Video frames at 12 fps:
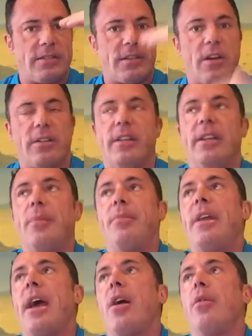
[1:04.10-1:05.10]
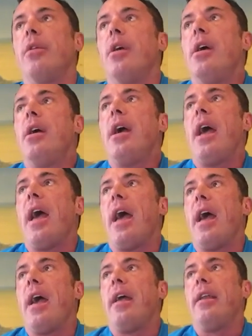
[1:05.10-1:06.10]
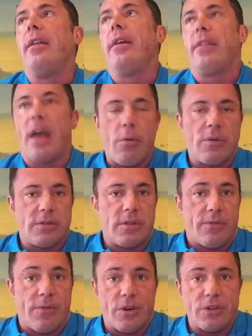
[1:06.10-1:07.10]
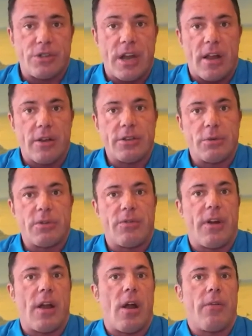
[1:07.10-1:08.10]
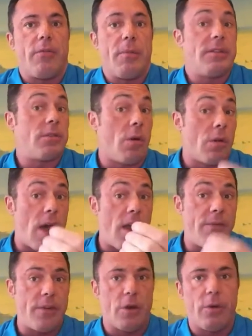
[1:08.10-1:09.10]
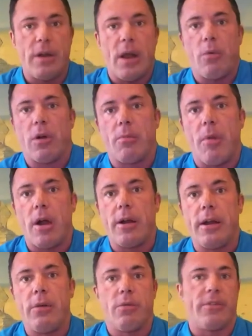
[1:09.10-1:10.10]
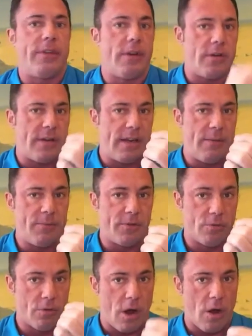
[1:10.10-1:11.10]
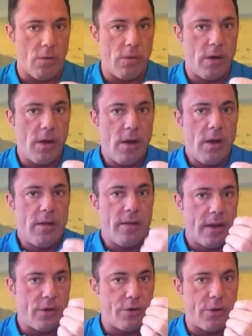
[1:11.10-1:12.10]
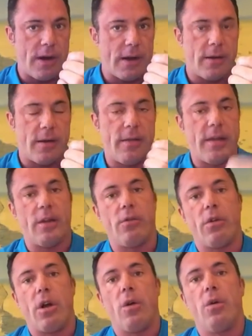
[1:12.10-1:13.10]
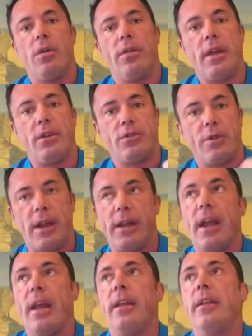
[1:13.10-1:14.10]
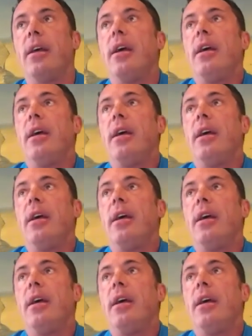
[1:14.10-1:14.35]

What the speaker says: it start to dip down. And that was the first challenge that was very hard for me. So a lot of you in network marketing will see your teams grow, then shrink, then grow, then shrink. And